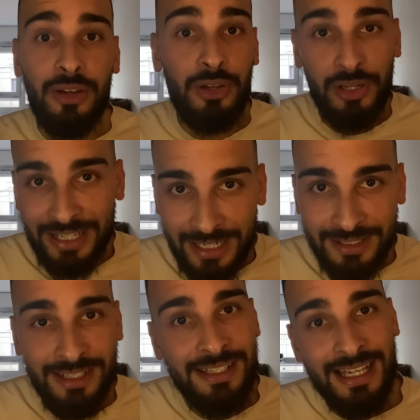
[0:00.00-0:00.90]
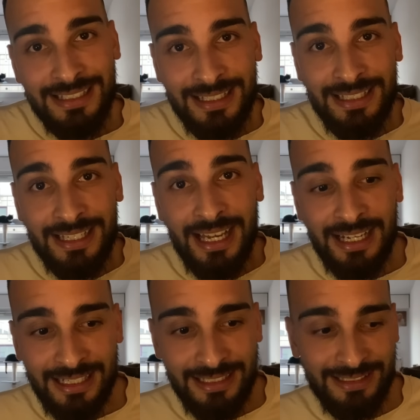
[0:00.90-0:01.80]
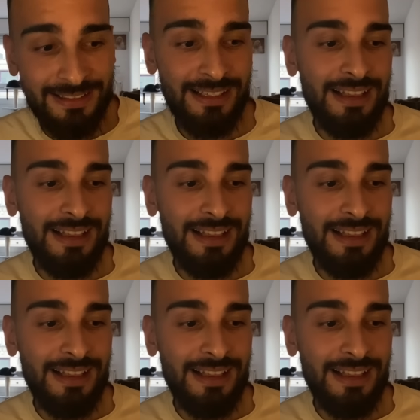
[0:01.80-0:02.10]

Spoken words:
Again, an athletic athlete.